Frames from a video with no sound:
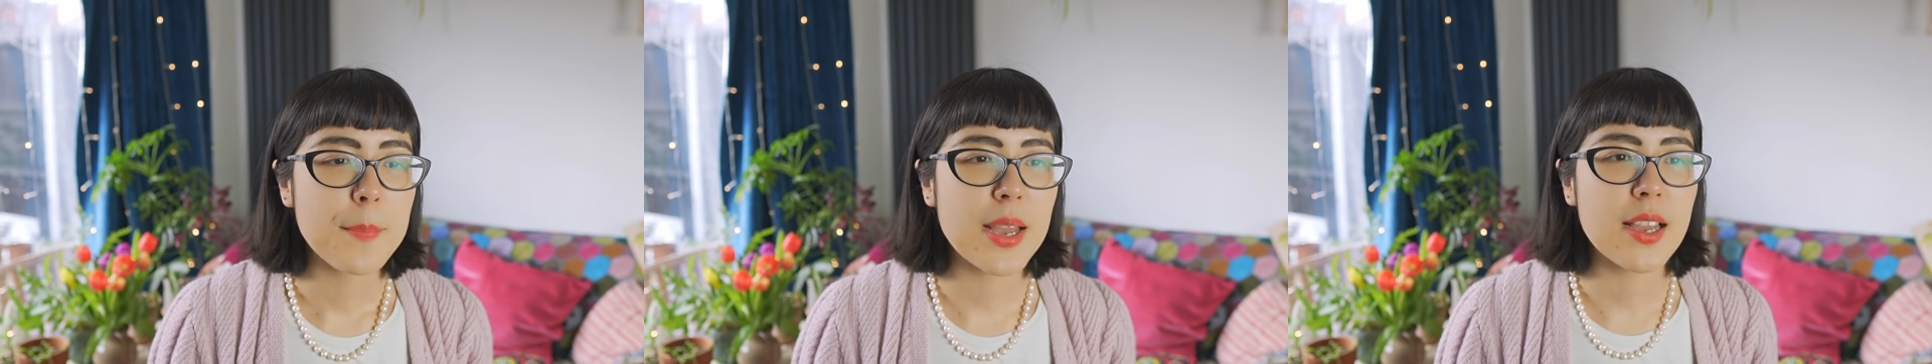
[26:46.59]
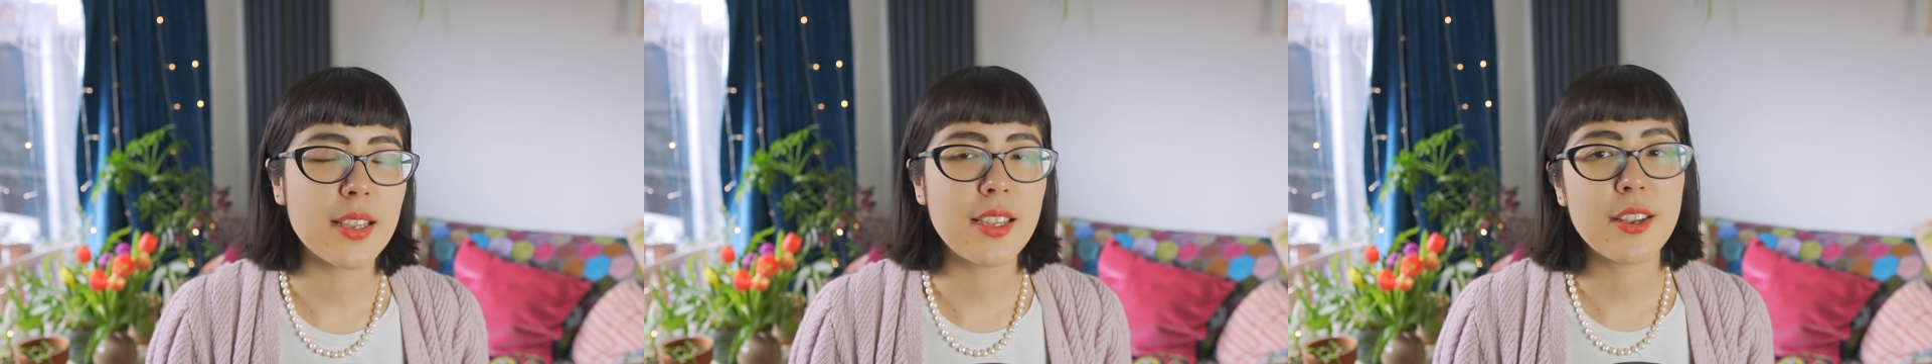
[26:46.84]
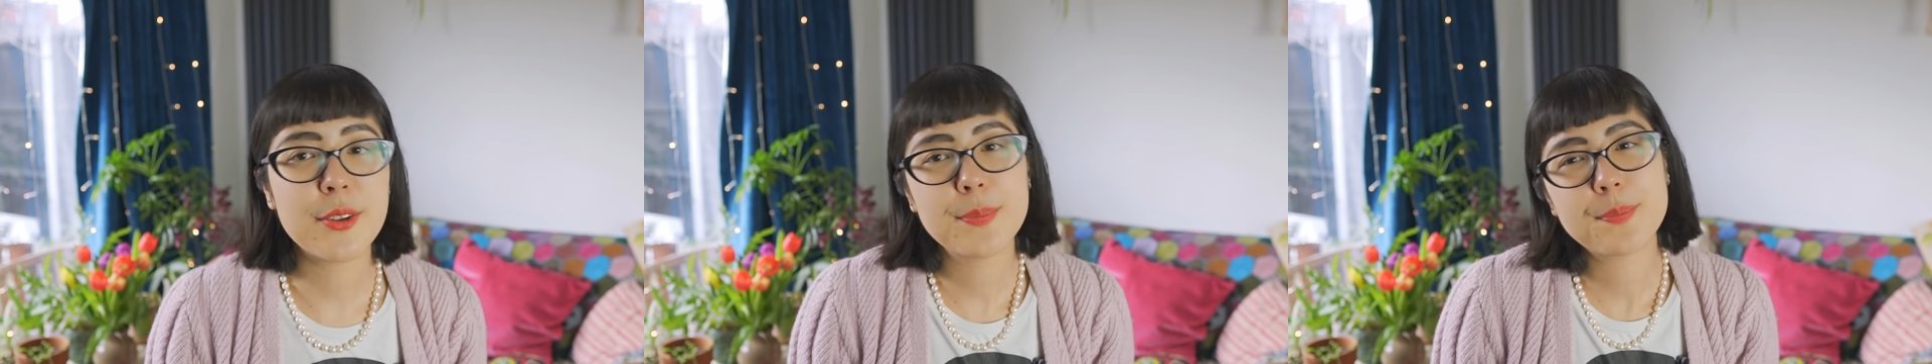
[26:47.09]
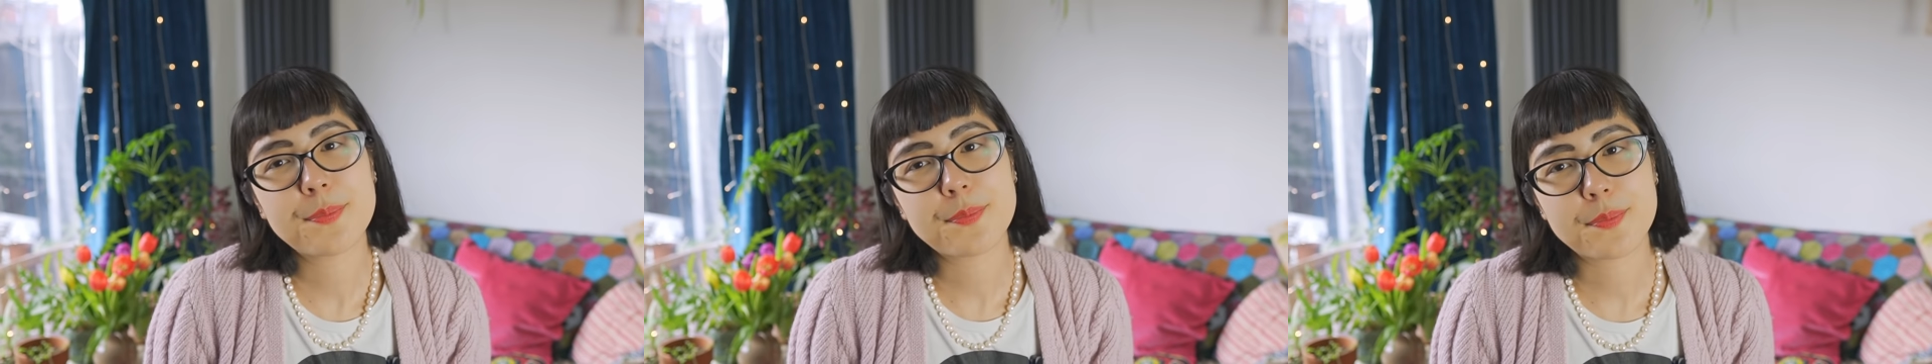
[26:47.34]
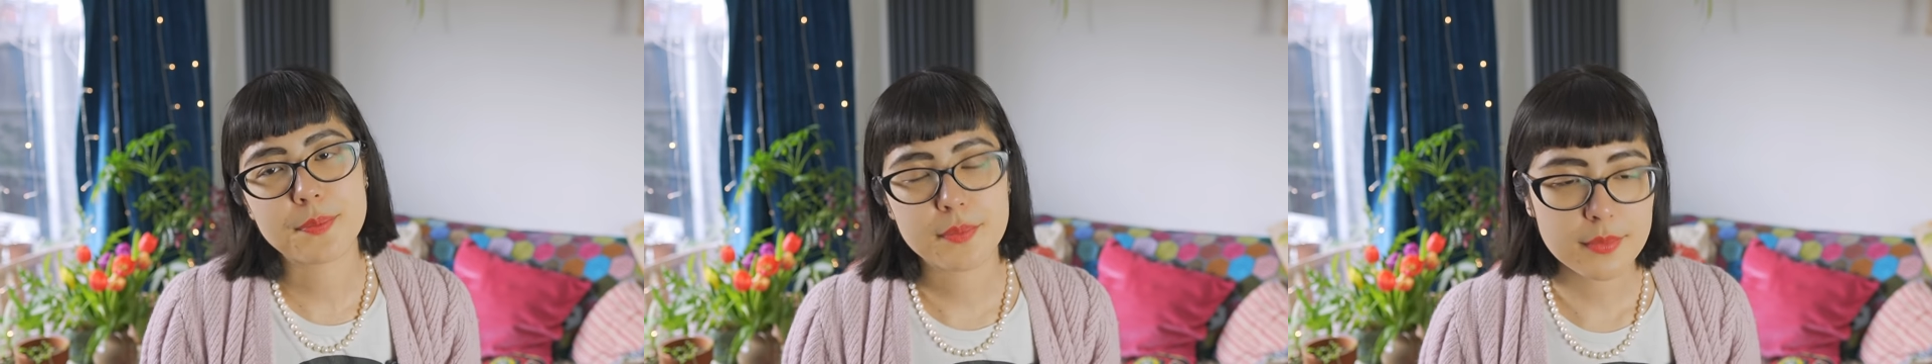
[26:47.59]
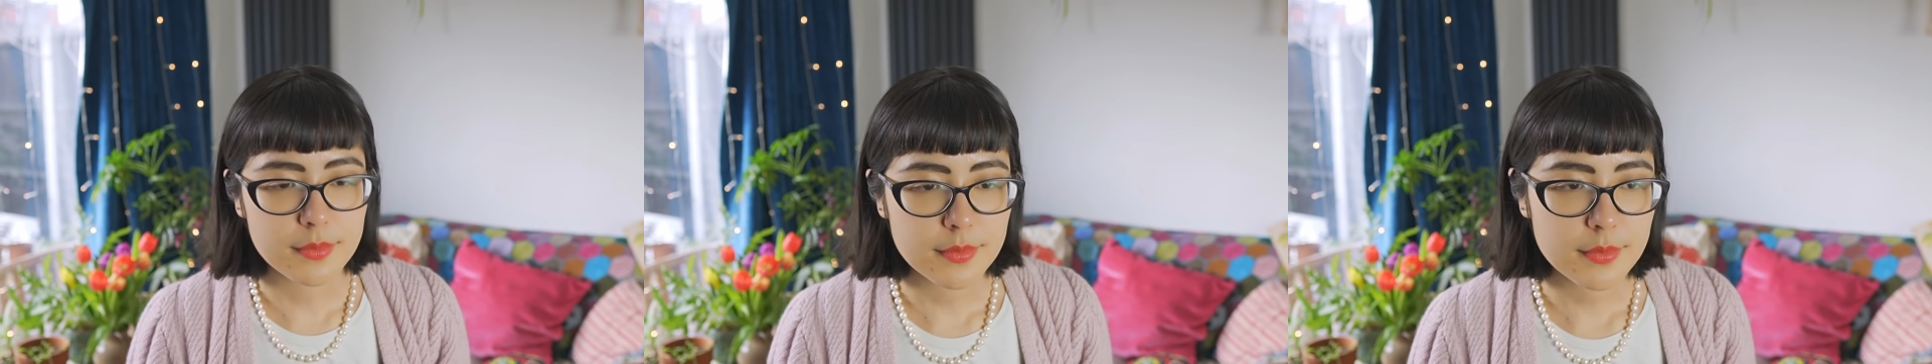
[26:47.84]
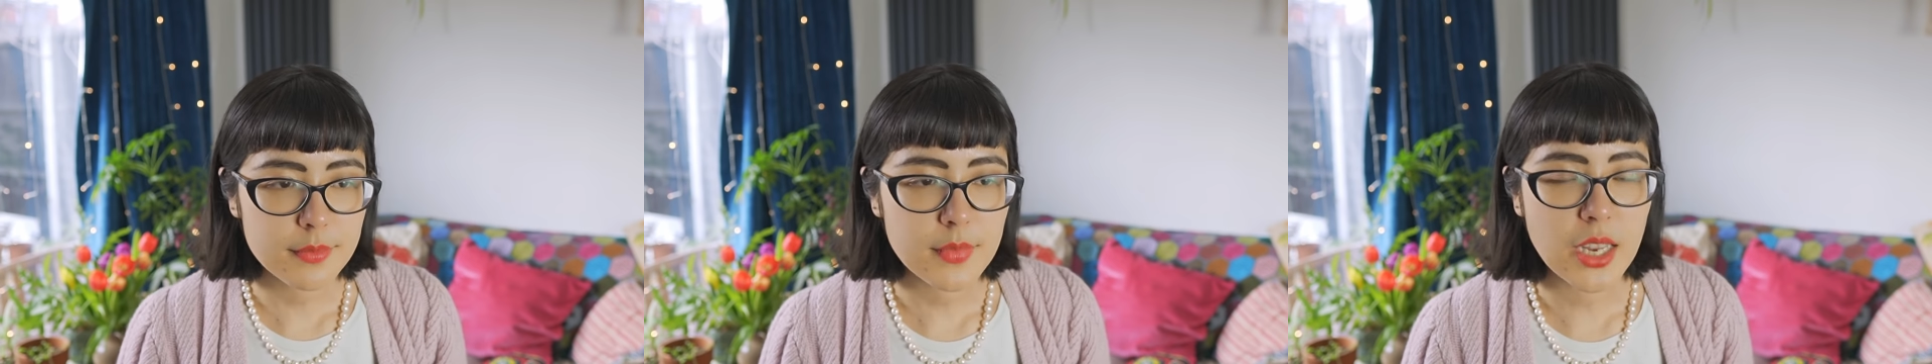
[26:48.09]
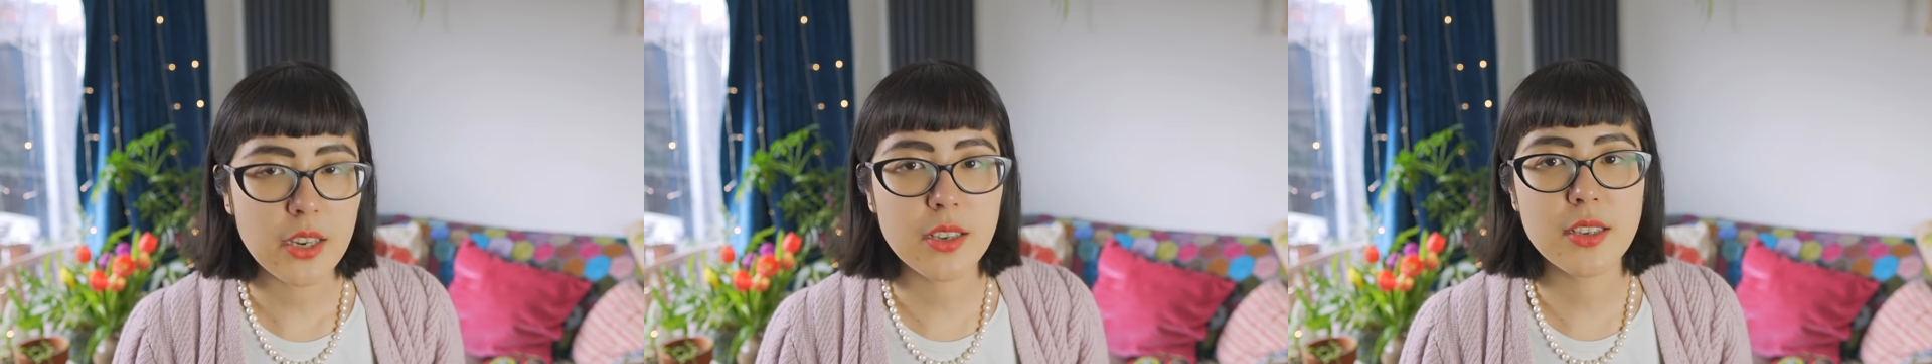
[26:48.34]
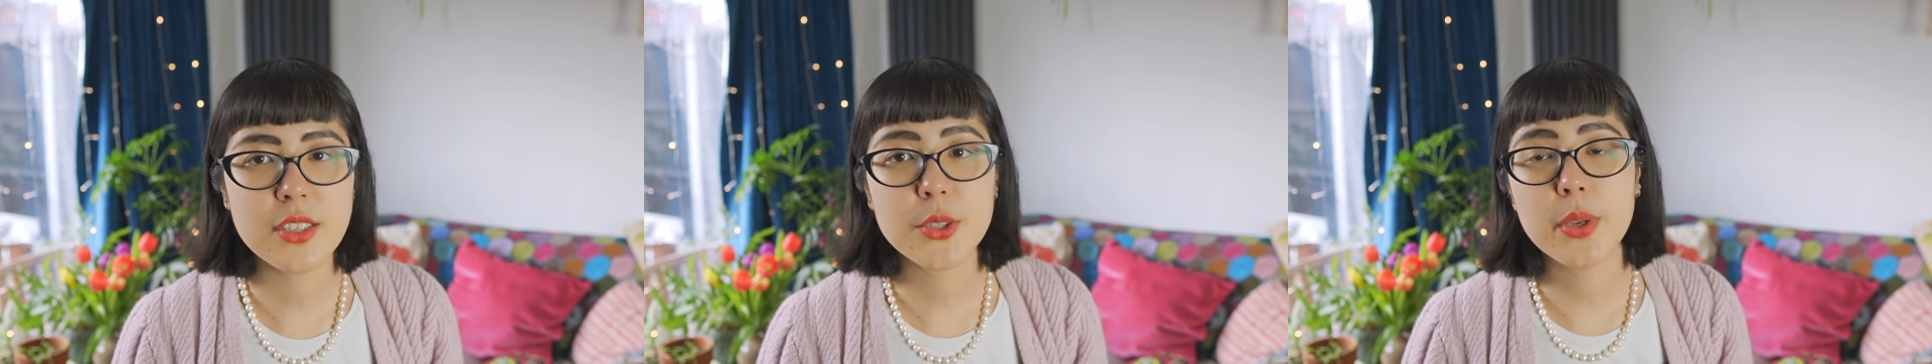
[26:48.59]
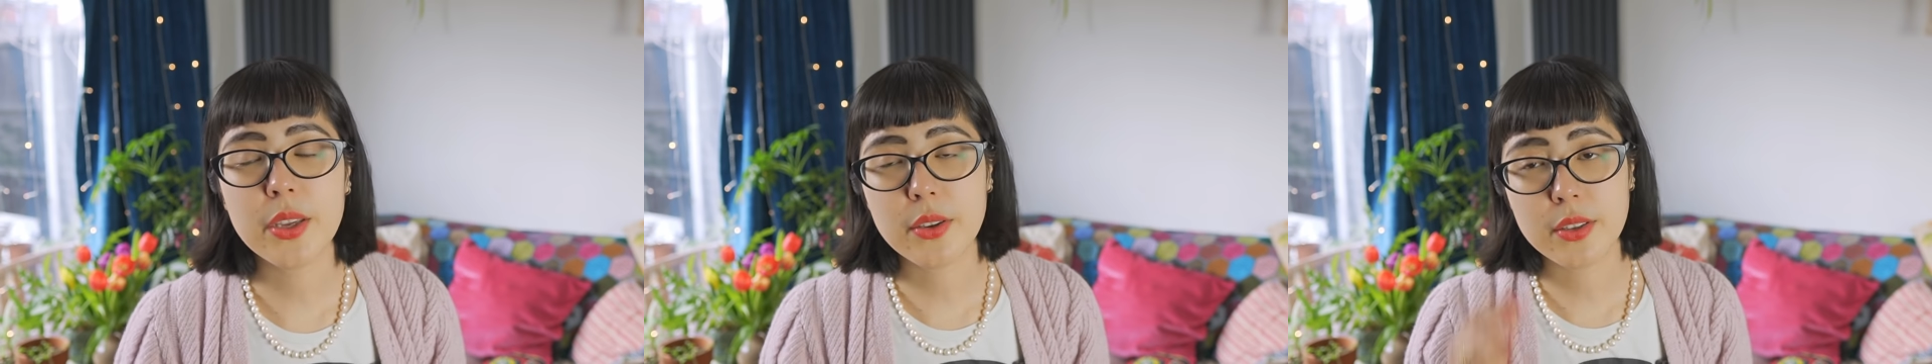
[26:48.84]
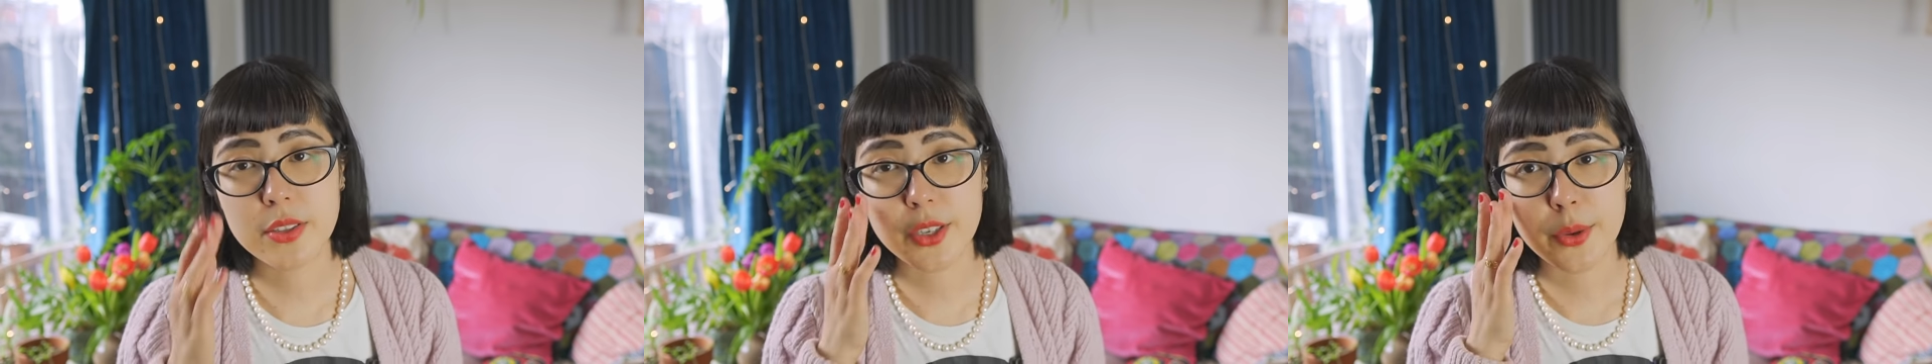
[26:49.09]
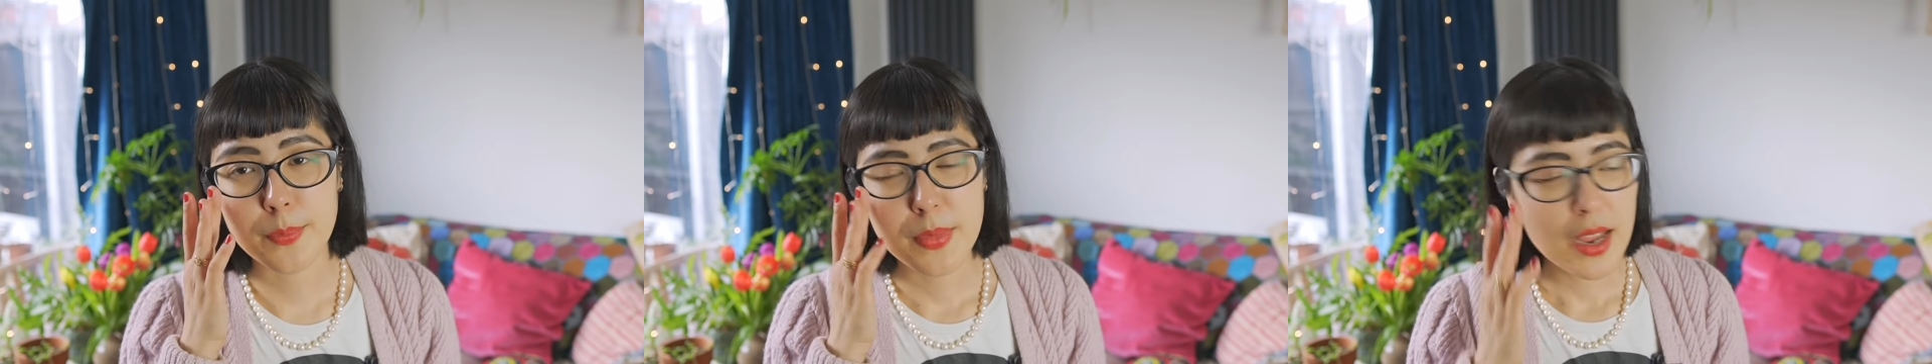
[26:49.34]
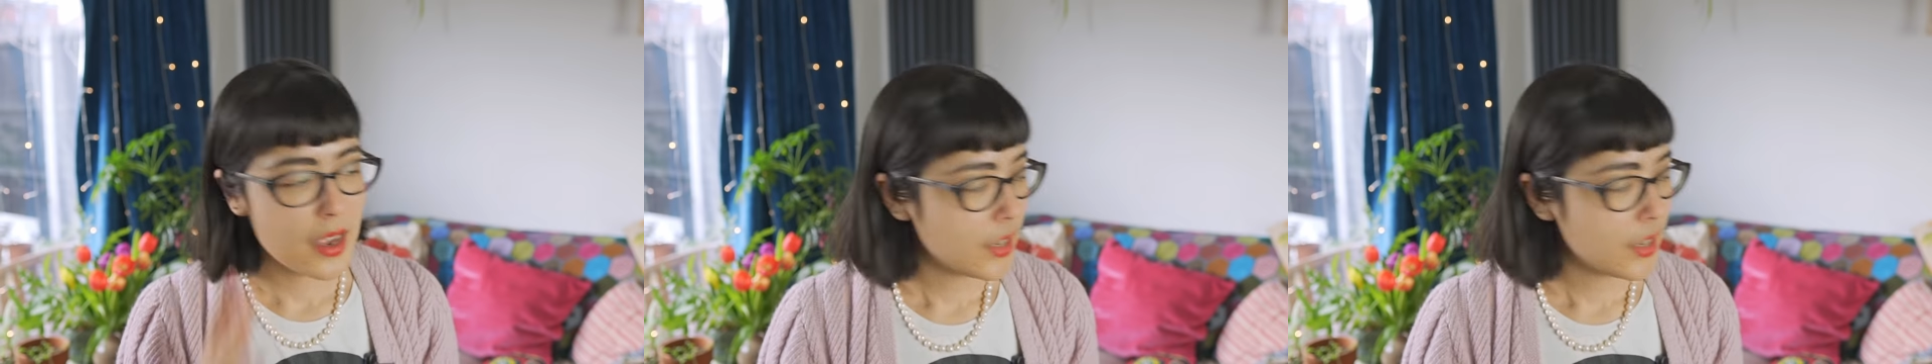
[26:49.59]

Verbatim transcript: but you know, you can only do what you can do.